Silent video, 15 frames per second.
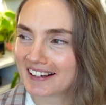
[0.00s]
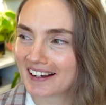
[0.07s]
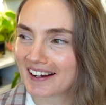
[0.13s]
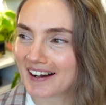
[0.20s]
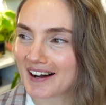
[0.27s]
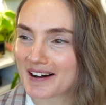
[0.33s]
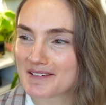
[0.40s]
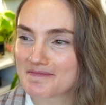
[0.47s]

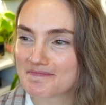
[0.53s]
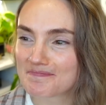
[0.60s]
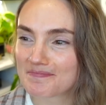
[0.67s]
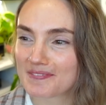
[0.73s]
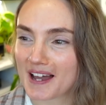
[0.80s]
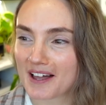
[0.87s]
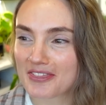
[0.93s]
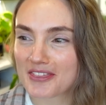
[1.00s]
And
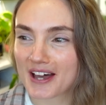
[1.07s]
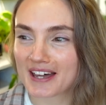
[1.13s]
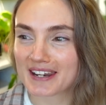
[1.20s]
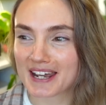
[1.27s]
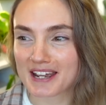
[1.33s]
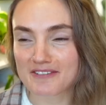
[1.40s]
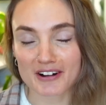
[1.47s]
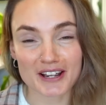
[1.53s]
then
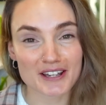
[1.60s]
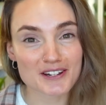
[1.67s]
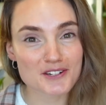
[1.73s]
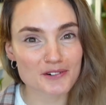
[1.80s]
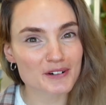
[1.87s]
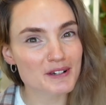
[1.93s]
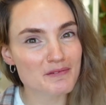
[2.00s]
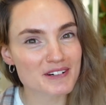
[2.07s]
if I
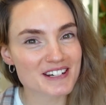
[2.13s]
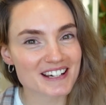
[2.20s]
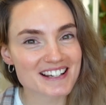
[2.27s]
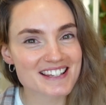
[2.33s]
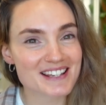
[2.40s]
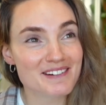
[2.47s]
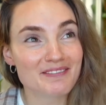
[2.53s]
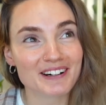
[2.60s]
enjoy what I
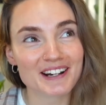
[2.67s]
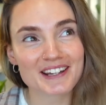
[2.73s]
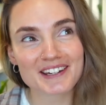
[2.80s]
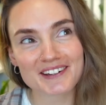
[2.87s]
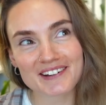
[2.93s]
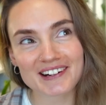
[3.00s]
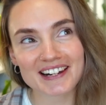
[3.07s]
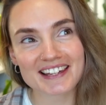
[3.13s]
see when I
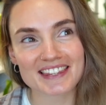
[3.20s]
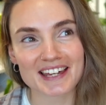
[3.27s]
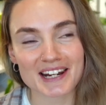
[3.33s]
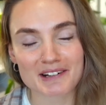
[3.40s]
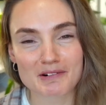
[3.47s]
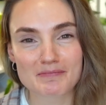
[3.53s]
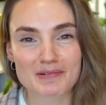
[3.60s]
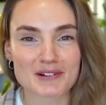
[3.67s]
Google it, then
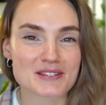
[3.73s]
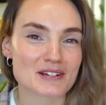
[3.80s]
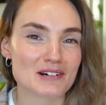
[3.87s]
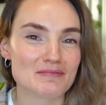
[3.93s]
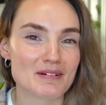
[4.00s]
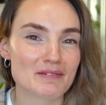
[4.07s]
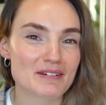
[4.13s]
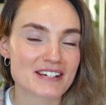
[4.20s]
I will put it
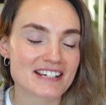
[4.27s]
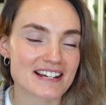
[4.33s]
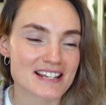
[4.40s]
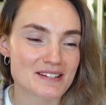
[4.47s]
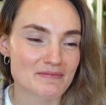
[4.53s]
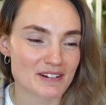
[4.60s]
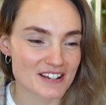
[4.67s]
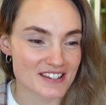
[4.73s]
on my wish
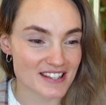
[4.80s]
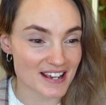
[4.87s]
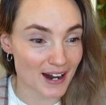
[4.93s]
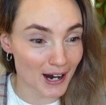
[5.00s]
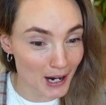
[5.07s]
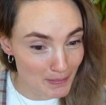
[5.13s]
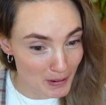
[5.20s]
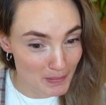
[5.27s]
list, which is the
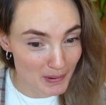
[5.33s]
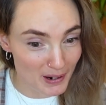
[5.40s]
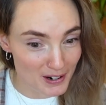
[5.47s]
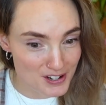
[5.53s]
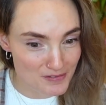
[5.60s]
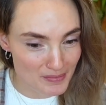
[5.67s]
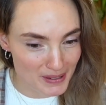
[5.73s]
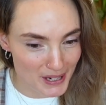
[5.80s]
upper
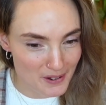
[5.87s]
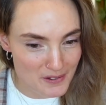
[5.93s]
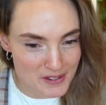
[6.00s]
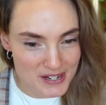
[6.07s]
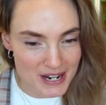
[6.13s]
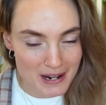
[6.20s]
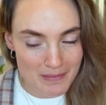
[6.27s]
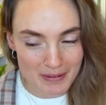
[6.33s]
part of my notes
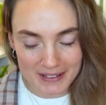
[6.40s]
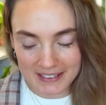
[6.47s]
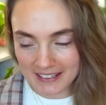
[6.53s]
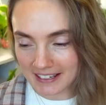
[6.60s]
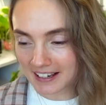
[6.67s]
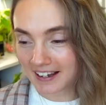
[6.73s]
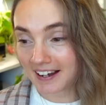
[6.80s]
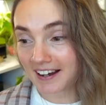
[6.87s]
tab.
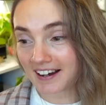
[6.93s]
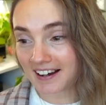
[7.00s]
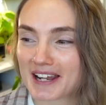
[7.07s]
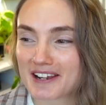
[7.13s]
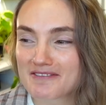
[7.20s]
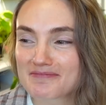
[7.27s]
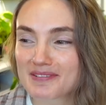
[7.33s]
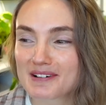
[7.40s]
And
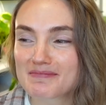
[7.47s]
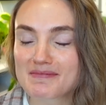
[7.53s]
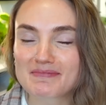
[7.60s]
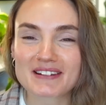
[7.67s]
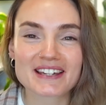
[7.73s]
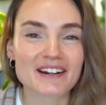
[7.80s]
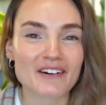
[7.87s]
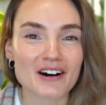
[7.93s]
I've
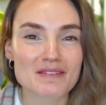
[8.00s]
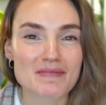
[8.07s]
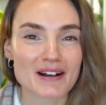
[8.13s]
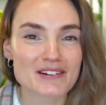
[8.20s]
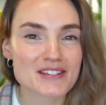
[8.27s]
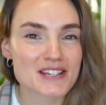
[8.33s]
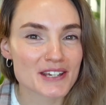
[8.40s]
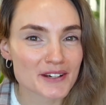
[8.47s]
probably got
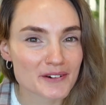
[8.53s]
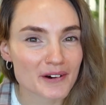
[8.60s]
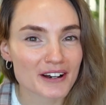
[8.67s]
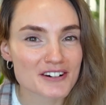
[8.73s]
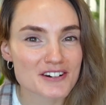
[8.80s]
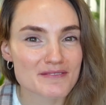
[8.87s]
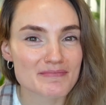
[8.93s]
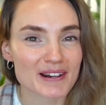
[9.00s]
about
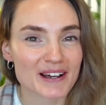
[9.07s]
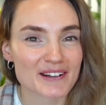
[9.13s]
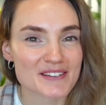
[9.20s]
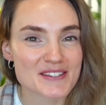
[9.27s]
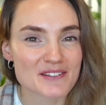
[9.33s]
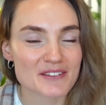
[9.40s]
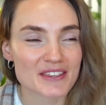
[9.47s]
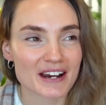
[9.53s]
200
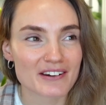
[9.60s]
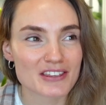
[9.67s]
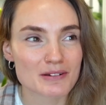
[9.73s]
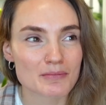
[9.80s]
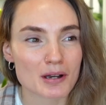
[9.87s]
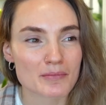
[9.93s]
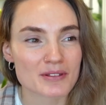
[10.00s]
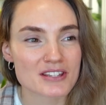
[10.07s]
plants on there at the
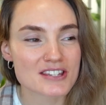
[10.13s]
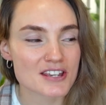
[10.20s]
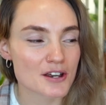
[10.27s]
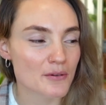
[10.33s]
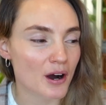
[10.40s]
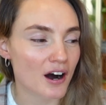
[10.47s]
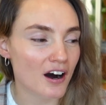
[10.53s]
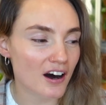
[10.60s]
moment.
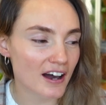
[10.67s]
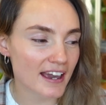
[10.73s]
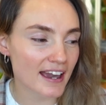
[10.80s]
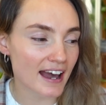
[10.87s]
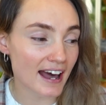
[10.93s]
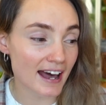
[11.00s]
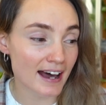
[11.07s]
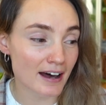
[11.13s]
So I
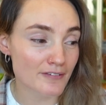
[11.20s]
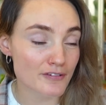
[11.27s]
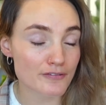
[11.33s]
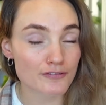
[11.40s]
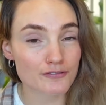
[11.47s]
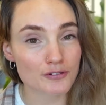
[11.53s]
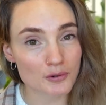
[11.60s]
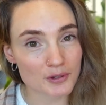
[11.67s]
have,
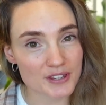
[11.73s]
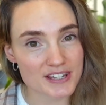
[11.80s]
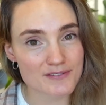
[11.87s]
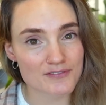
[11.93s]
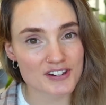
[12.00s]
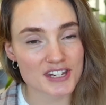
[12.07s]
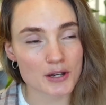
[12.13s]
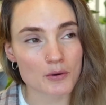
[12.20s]
for this
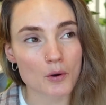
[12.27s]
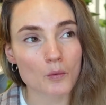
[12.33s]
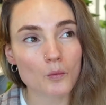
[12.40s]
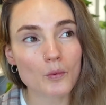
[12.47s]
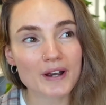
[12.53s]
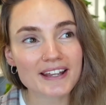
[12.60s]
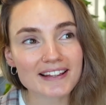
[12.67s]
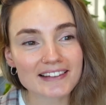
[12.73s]
video,
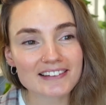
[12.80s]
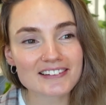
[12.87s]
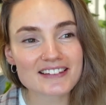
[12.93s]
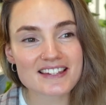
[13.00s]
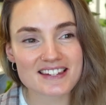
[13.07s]
whittled